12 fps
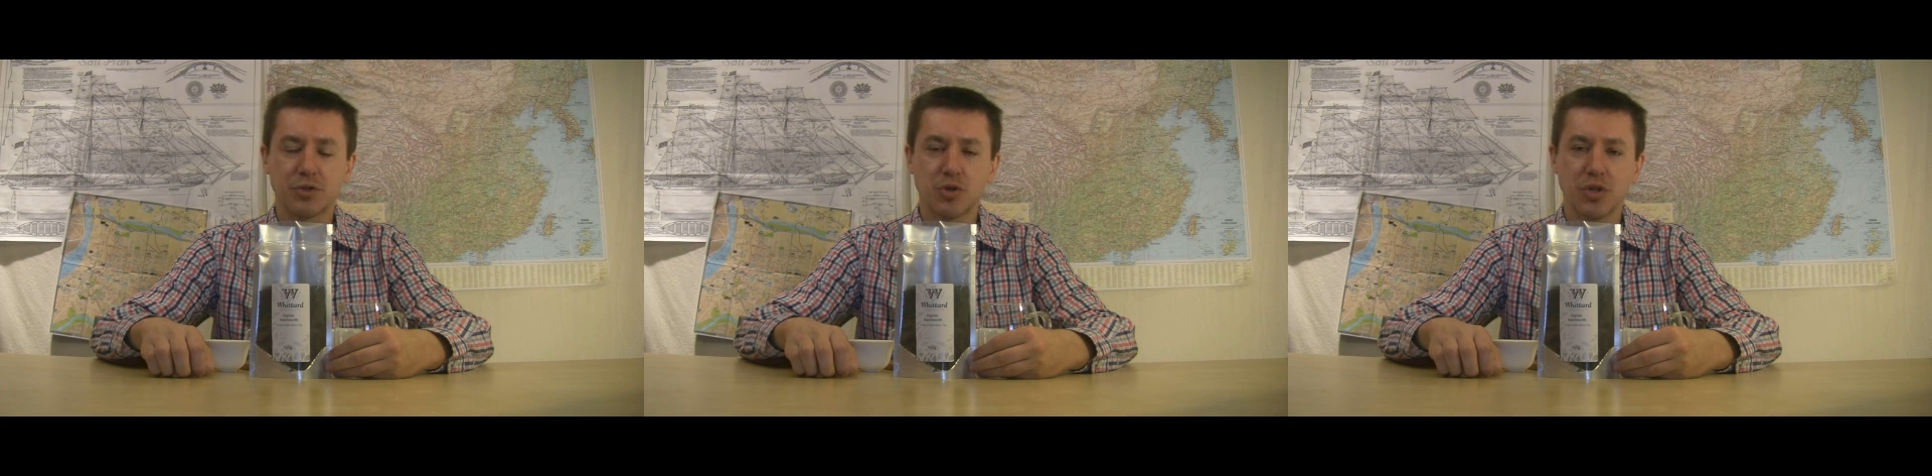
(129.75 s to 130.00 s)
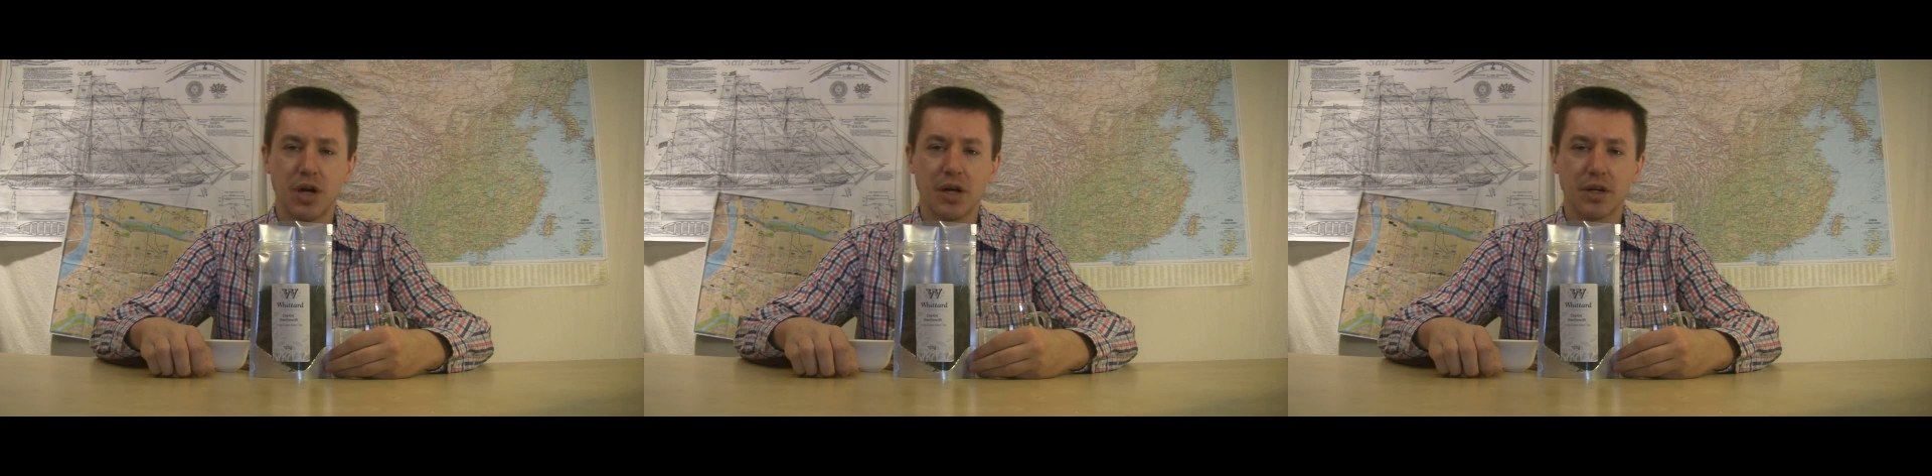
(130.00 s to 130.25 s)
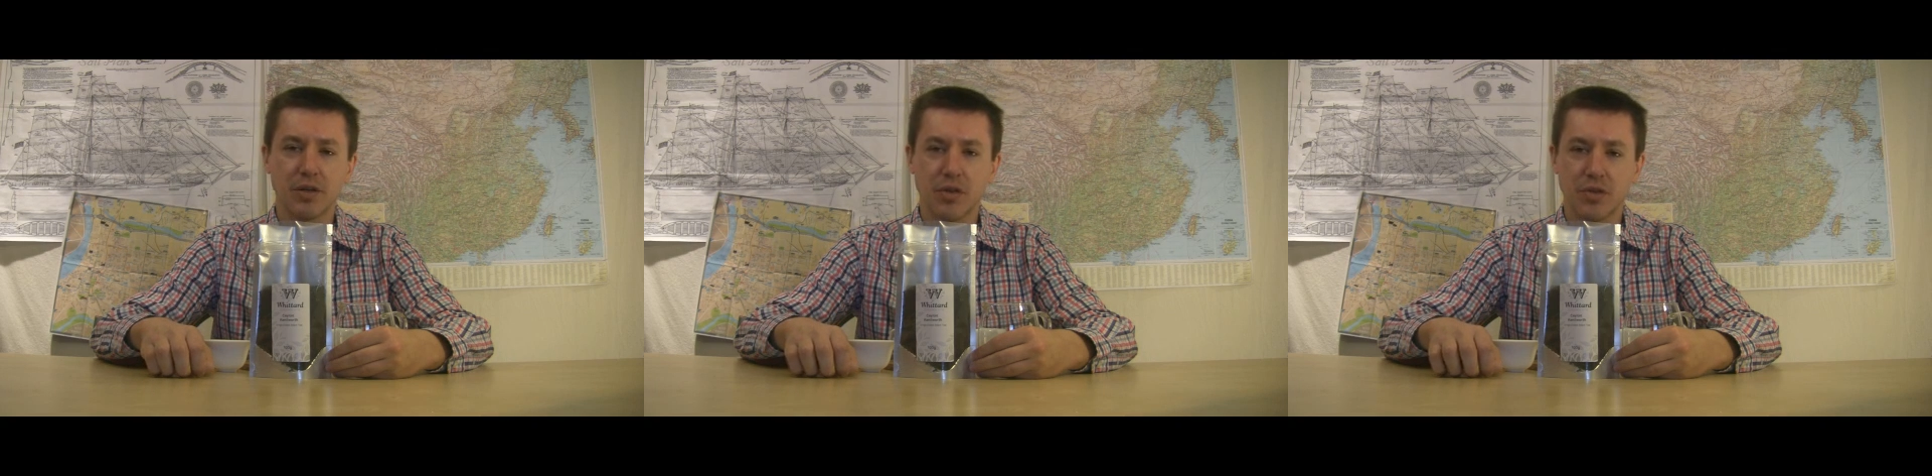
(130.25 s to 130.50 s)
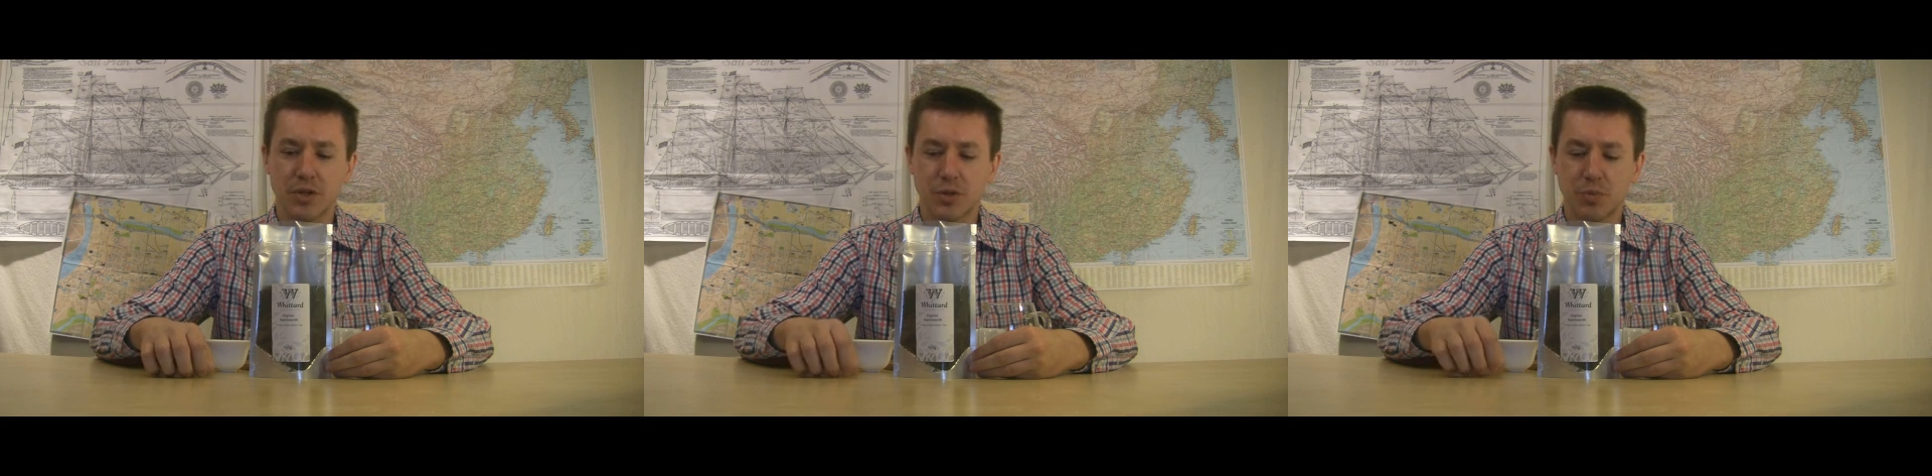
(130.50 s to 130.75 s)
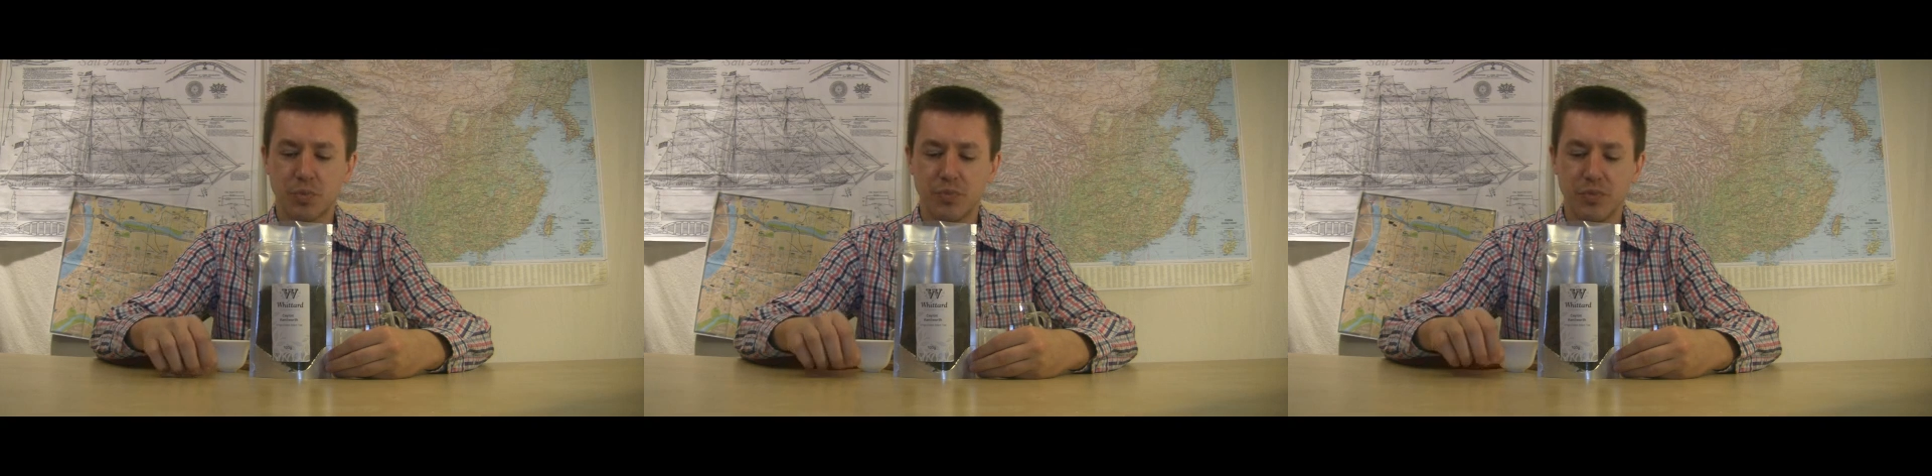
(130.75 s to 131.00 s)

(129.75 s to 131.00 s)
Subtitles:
Sri Lanka that this